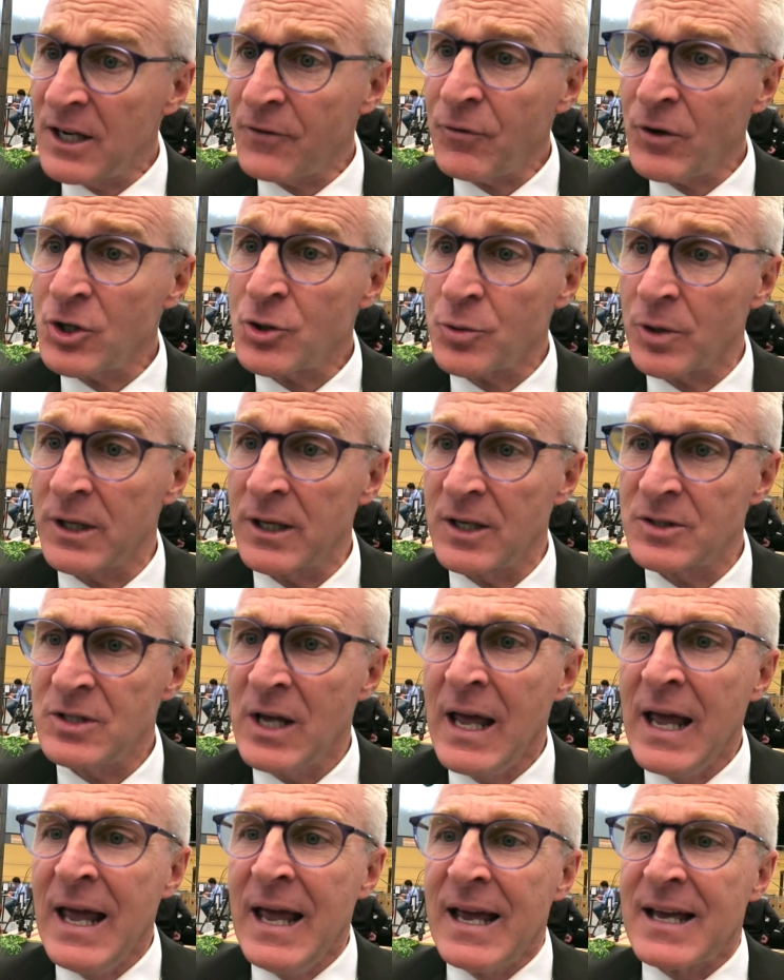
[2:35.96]
difference really is,
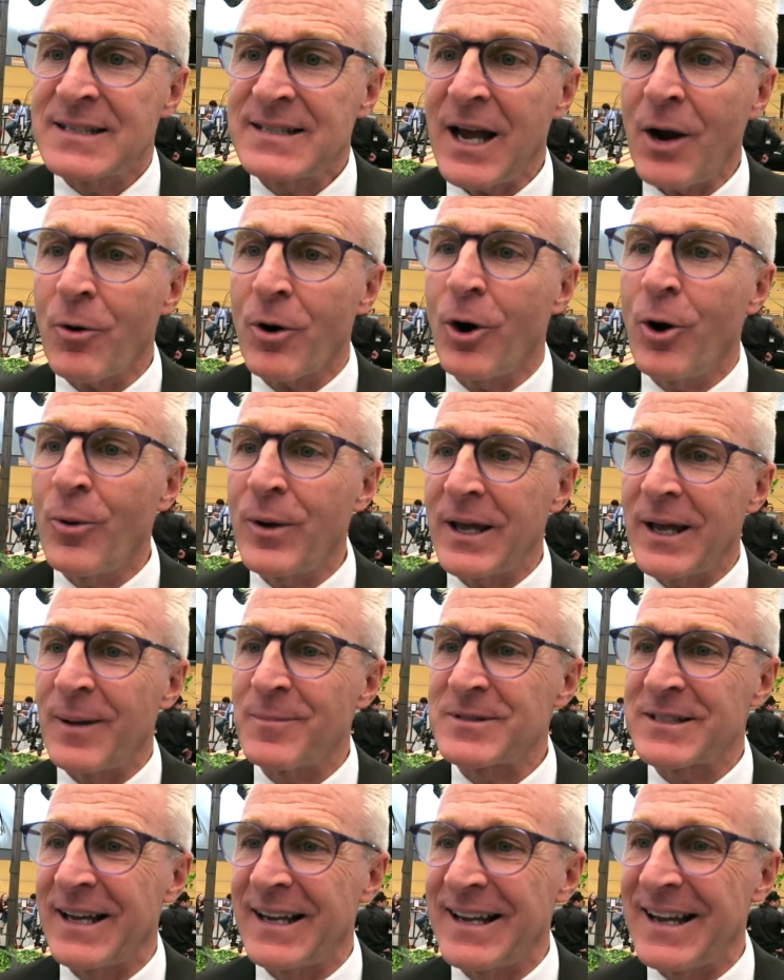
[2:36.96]
is how are O E
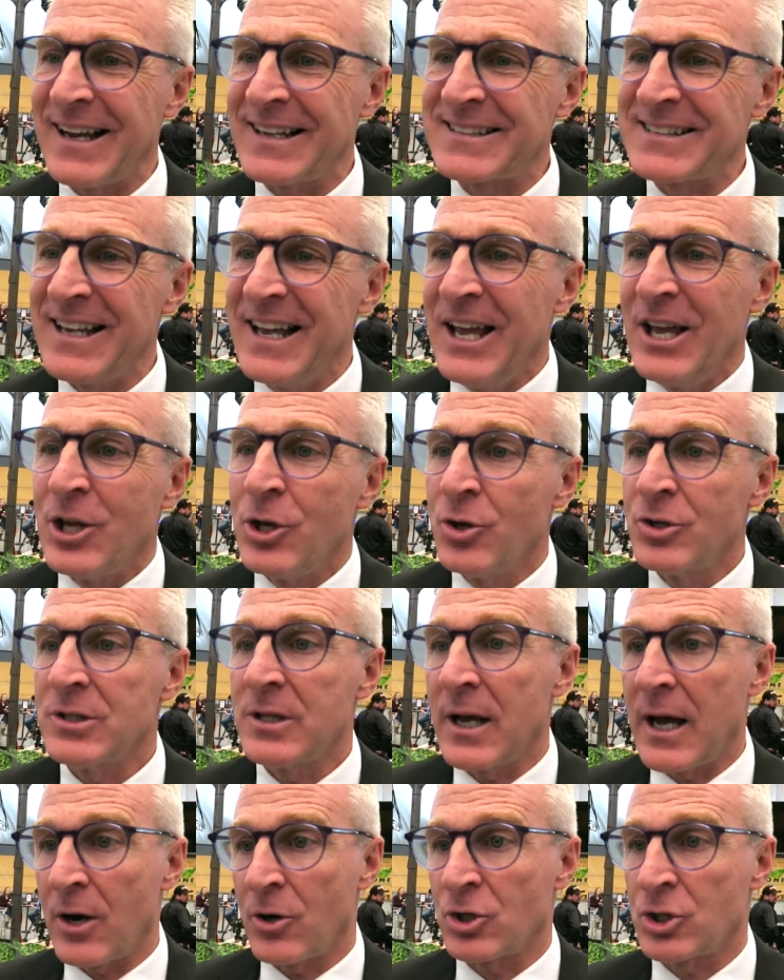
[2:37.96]
Ms like us
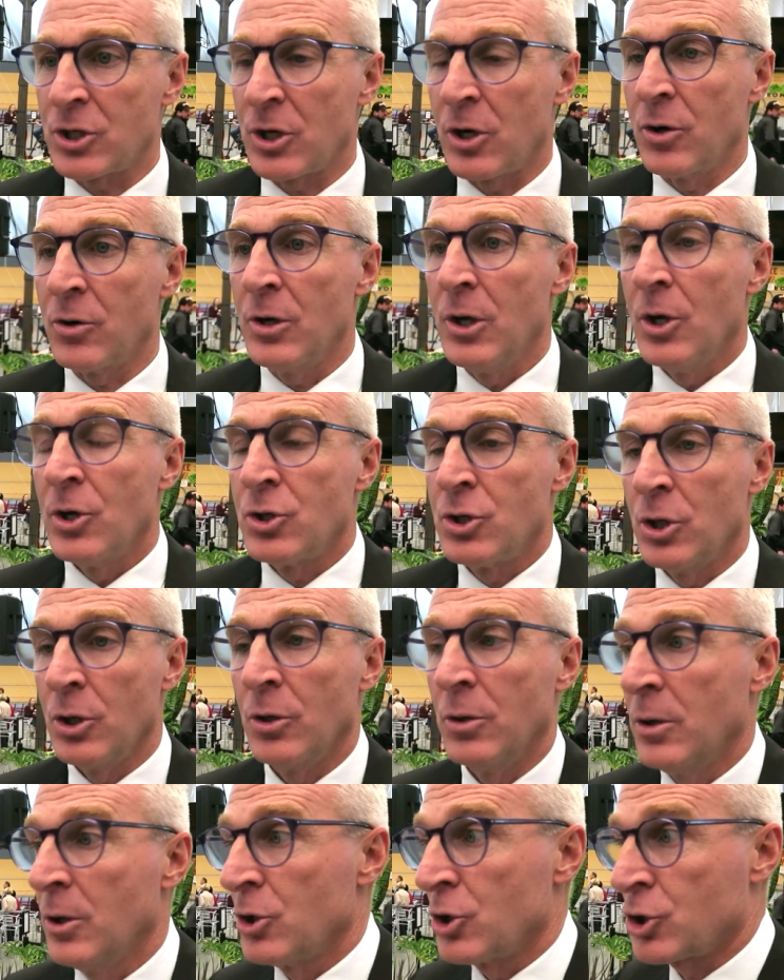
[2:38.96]
using the auto show
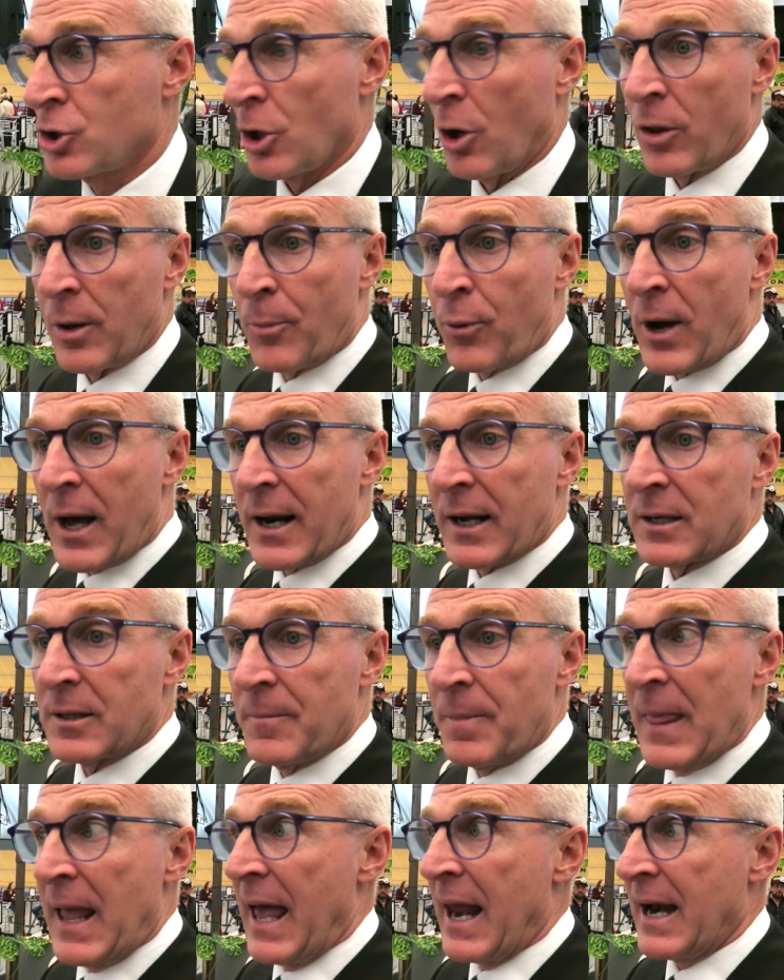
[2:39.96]
to show the product?
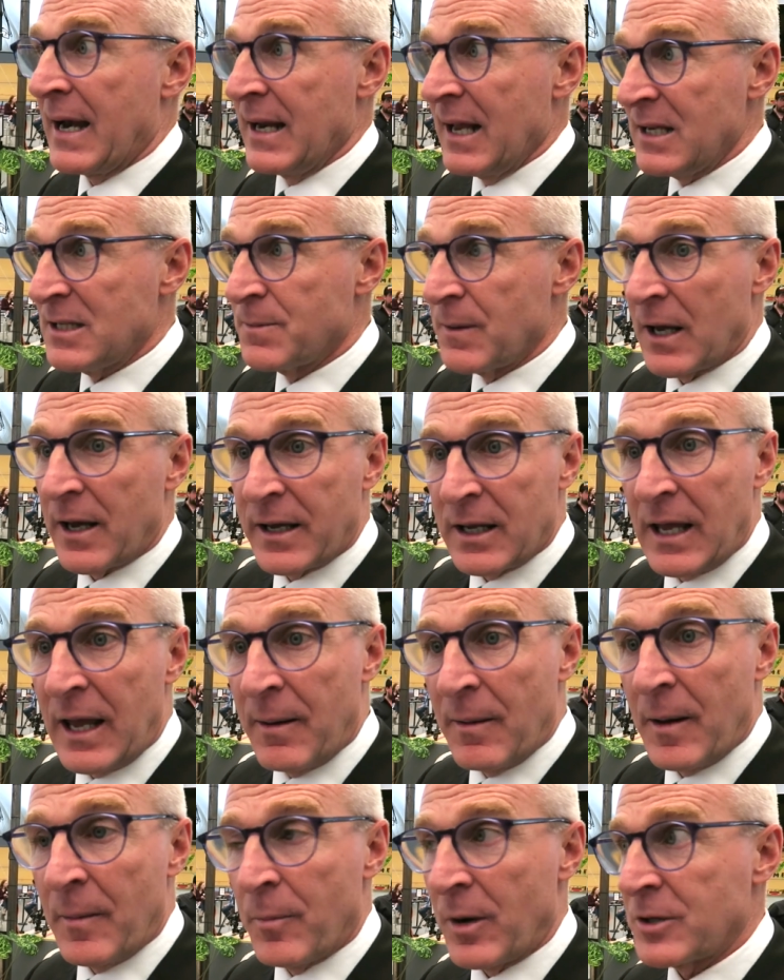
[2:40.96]
And it needs to be like
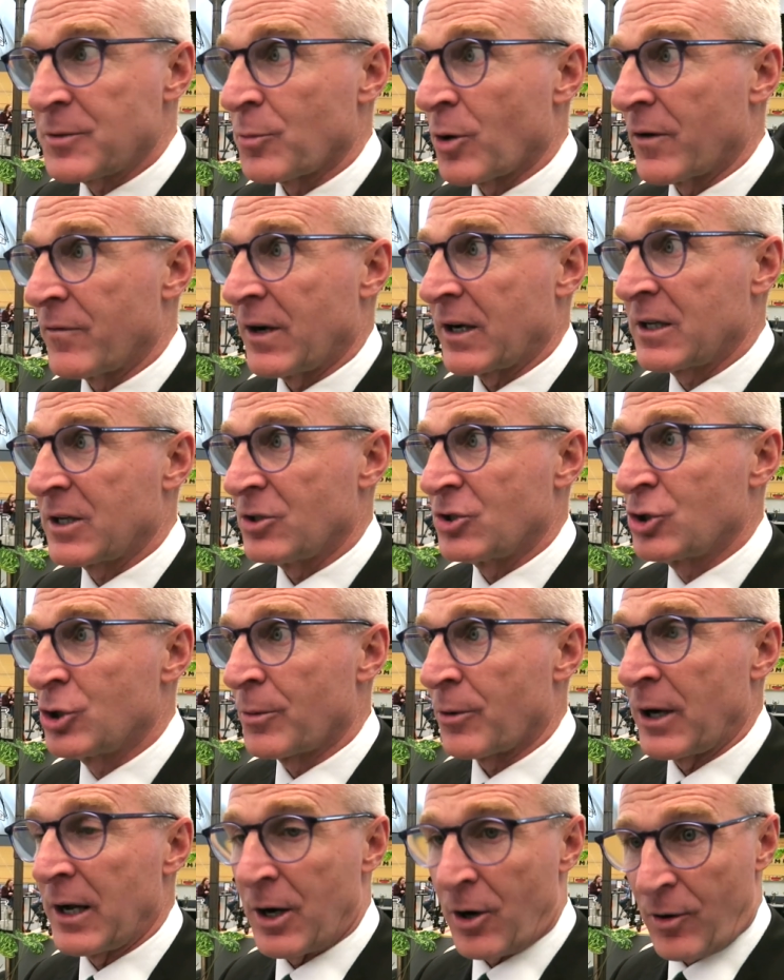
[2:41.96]
a, a much more of a
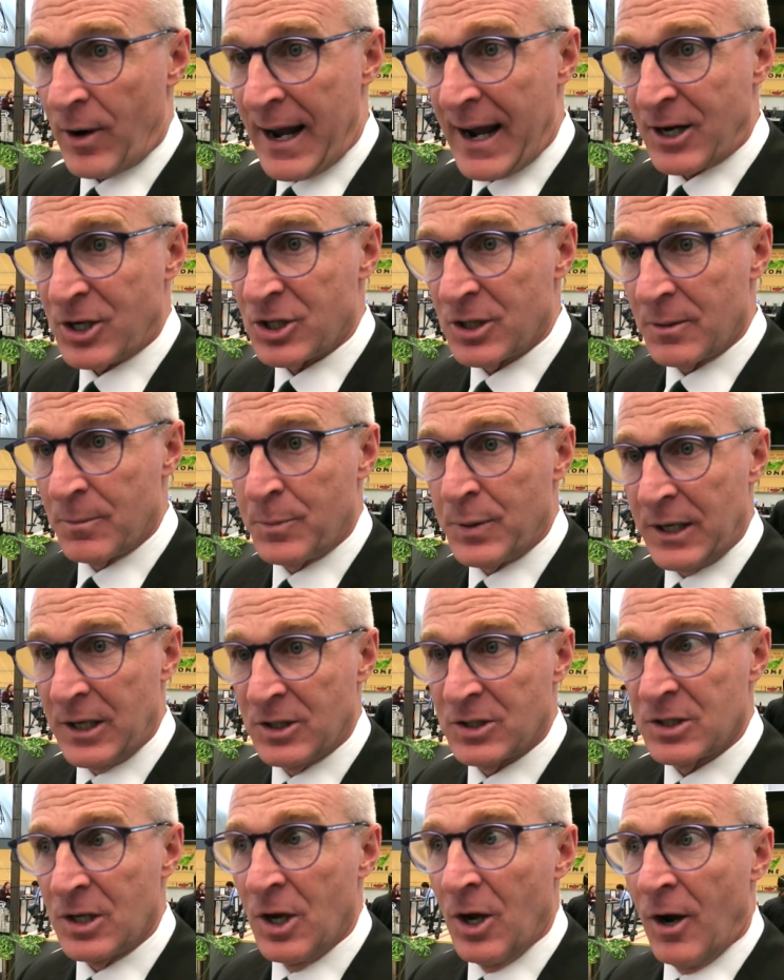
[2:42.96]
consumer interaction
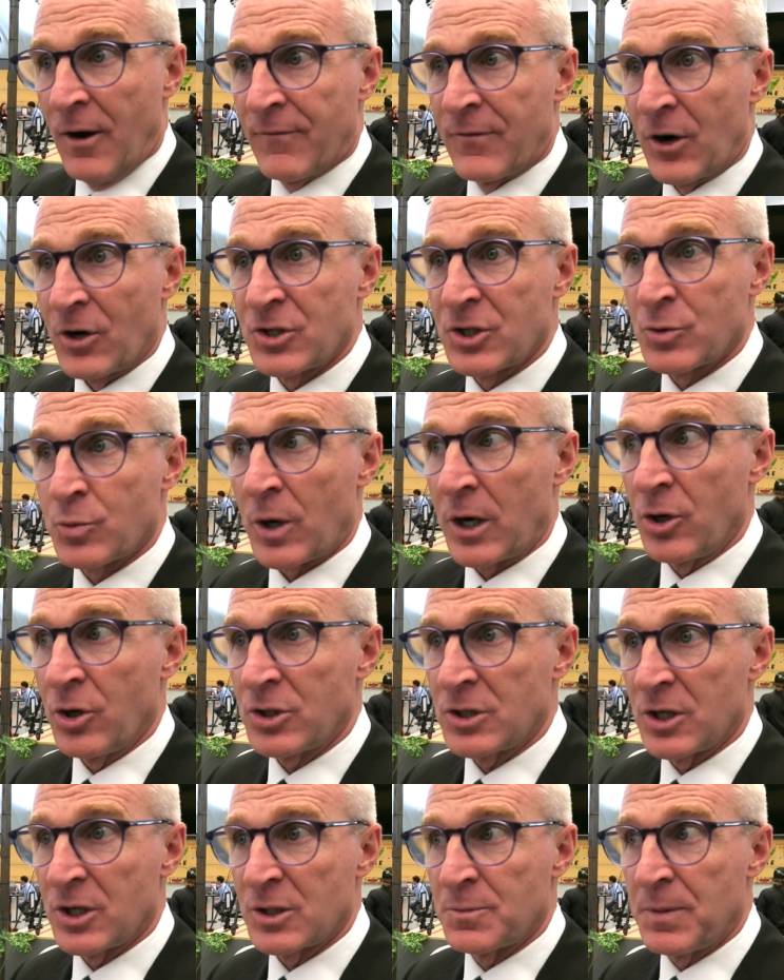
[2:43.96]
piece versus where it
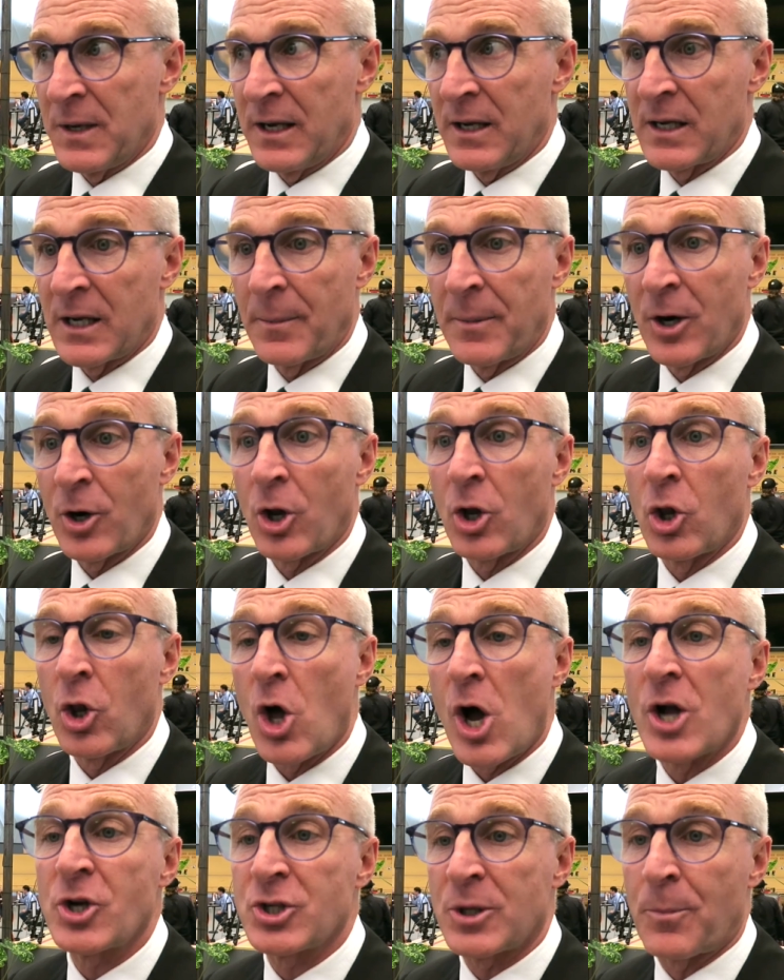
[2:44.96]
used to just be, come here to
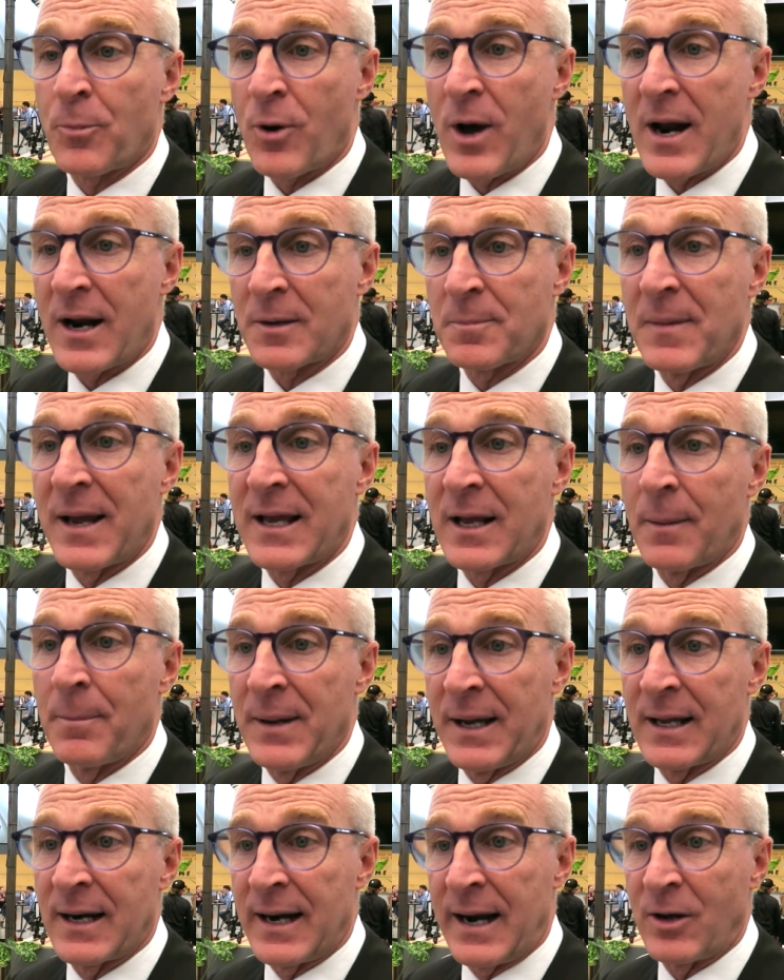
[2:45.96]
launch a product, make it a
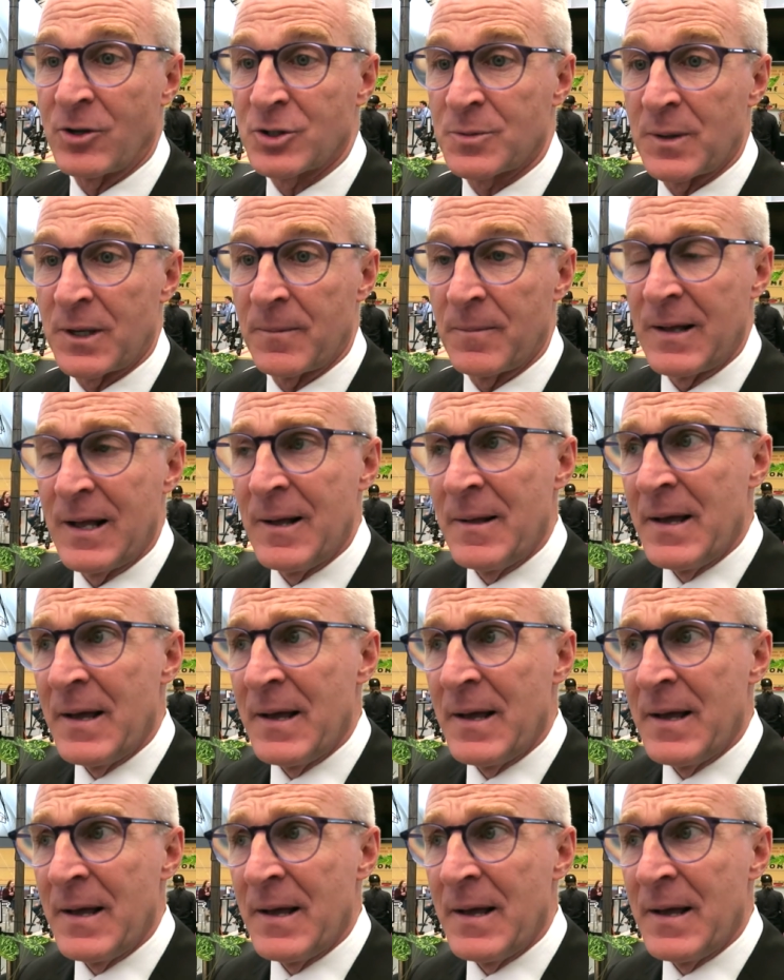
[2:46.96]
big announcement.